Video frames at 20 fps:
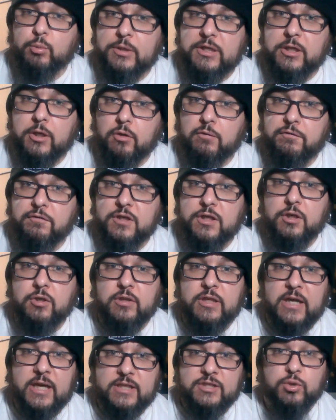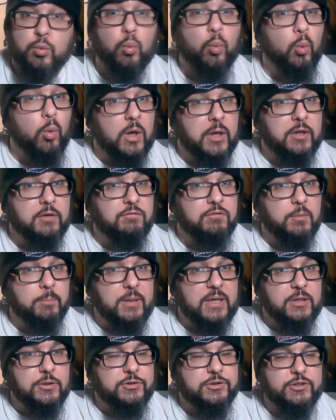Riho figure that has one of the
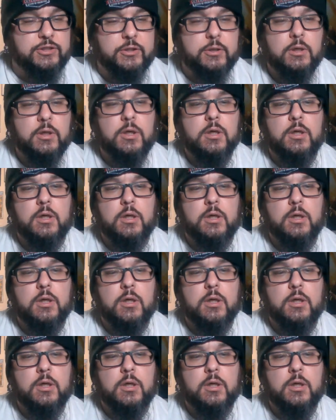belts,